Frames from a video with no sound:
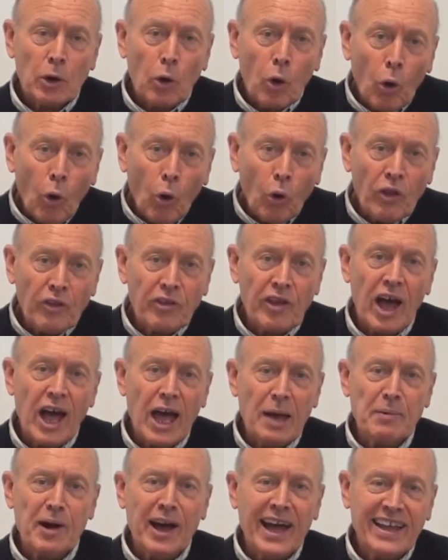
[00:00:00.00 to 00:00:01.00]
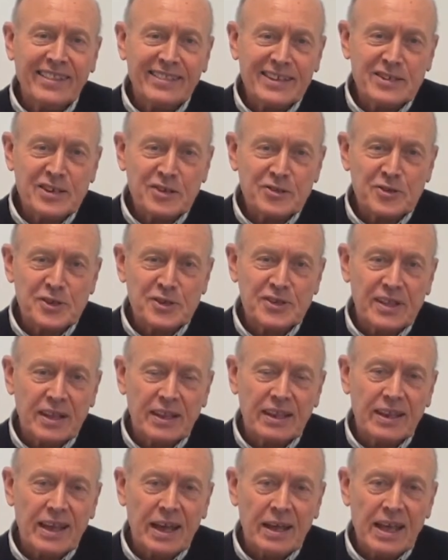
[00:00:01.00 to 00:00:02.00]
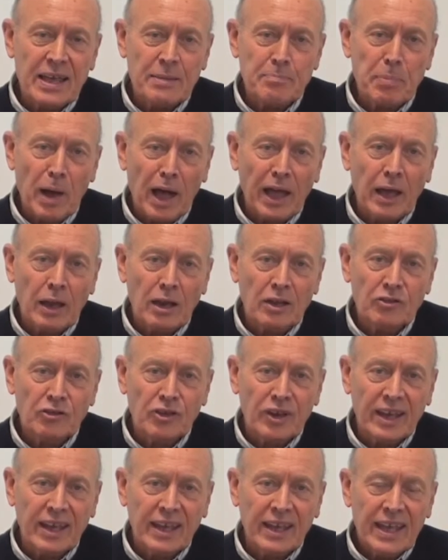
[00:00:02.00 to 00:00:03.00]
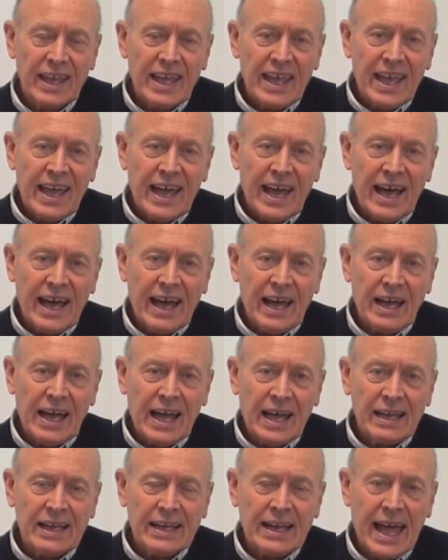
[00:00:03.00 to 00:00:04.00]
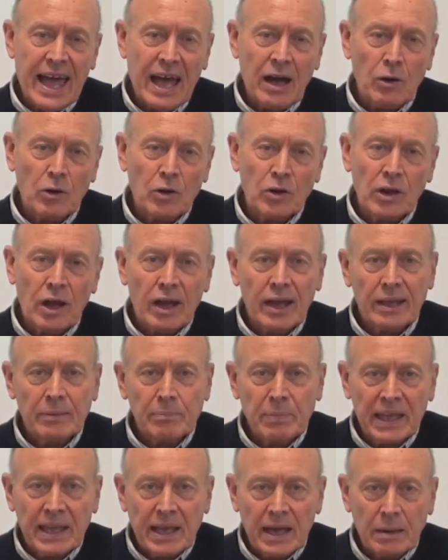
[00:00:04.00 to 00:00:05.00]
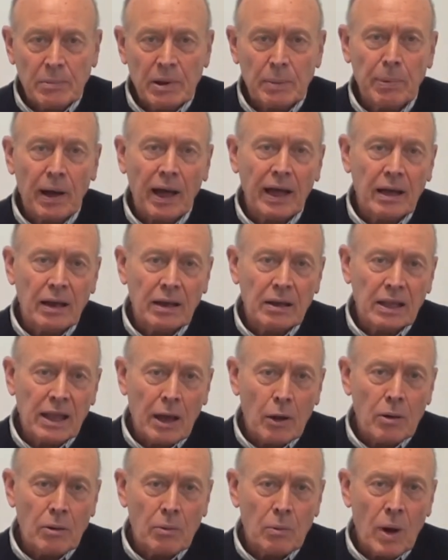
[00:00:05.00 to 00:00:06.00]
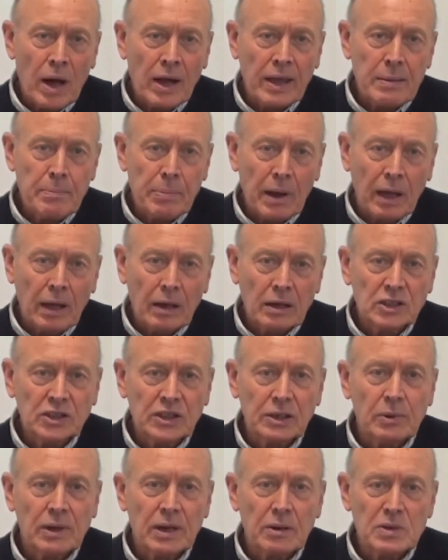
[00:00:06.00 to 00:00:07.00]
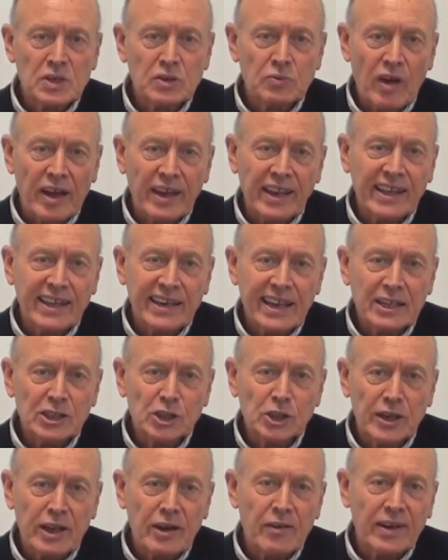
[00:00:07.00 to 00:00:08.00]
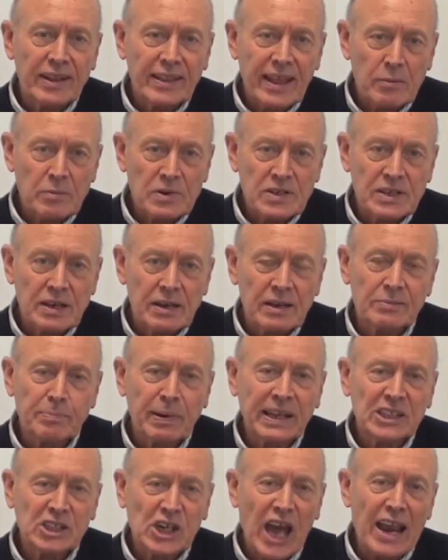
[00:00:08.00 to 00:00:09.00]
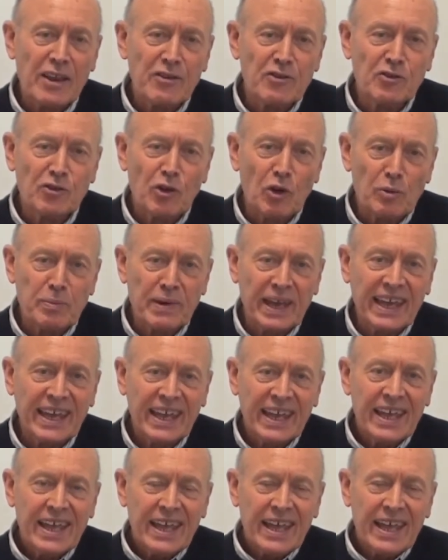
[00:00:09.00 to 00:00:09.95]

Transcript: All the time, I had this interest in biology. How could I become work in biology when I was training in engineering? That was a big challenge for me.